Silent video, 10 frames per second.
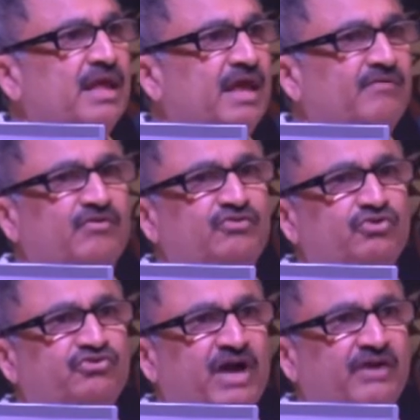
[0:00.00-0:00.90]
Even if
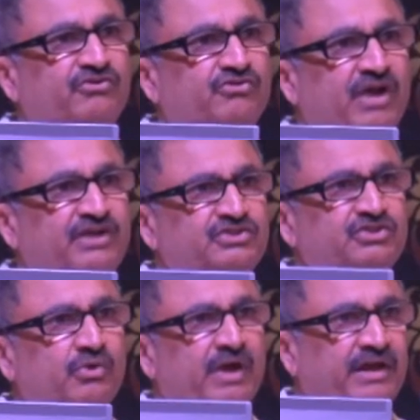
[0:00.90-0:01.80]
you start
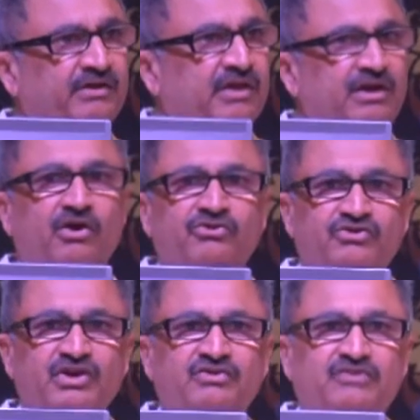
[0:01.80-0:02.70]
scratching your hand in our
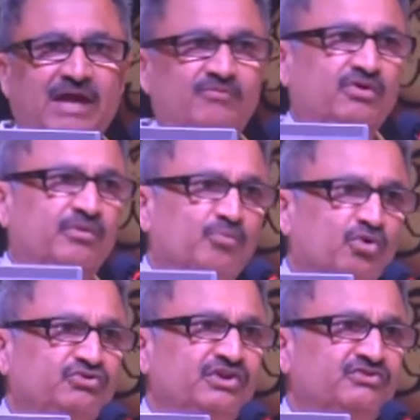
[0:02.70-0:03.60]
skin type,
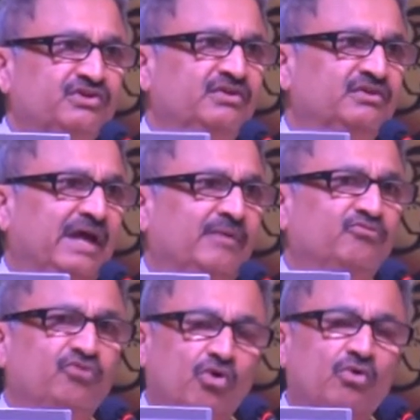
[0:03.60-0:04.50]
mostly skin
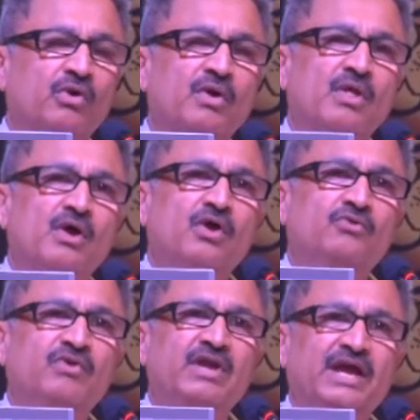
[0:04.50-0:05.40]
type 4,
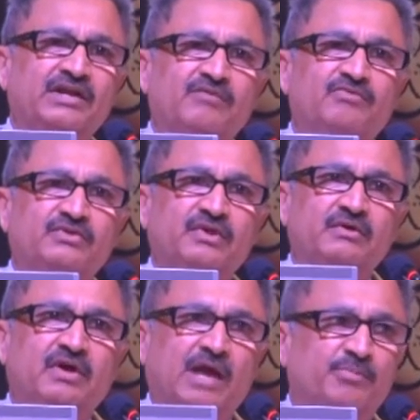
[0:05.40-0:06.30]
we end up with
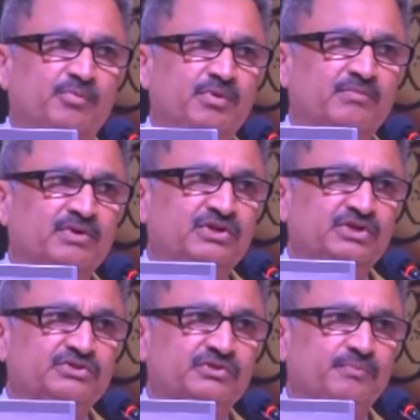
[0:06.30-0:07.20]

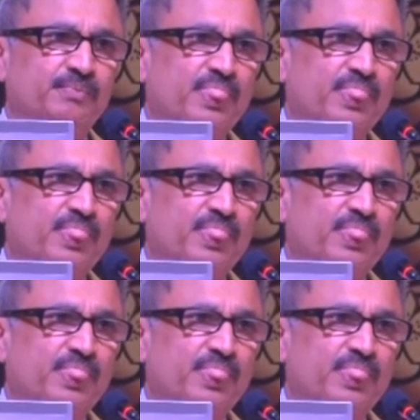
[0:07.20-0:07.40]
hyperpigmentation.